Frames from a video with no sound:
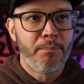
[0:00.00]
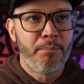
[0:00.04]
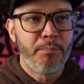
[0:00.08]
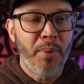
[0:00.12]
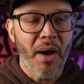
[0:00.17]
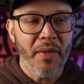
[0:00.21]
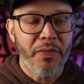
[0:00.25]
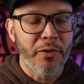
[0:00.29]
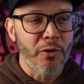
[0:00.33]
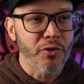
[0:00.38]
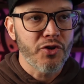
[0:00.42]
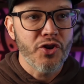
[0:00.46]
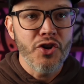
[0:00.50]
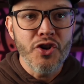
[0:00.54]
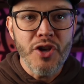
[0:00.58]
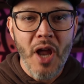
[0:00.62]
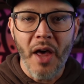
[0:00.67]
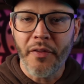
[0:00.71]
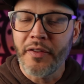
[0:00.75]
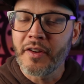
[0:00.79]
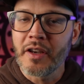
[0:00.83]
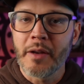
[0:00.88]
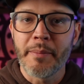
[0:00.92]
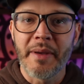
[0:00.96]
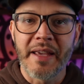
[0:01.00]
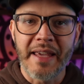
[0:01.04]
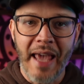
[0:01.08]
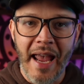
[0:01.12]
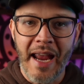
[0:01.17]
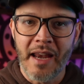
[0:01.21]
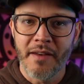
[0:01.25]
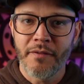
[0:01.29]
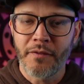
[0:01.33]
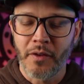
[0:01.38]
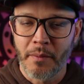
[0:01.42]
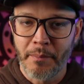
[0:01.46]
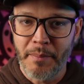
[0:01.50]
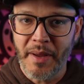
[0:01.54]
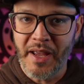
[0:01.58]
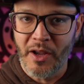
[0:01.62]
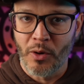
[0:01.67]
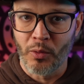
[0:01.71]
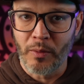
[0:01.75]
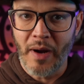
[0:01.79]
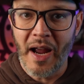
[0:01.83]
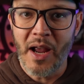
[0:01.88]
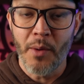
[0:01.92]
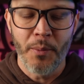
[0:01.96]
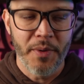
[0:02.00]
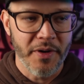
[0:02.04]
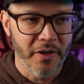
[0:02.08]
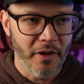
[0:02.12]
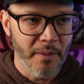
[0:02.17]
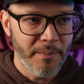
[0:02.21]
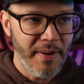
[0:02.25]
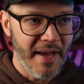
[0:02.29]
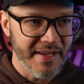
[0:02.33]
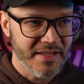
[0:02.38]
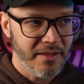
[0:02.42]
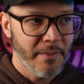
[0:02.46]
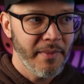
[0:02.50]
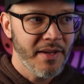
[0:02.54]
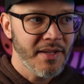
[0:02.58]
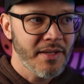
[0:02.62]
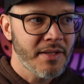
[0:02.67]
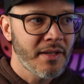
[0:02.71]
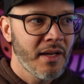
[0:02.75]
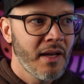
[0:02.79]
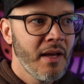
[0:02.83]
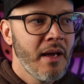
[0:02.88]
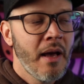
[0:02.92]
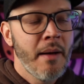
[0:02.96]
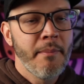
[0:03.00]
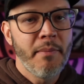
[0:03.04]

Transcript: but there's nothing to be gained from being right when you're a pessimist.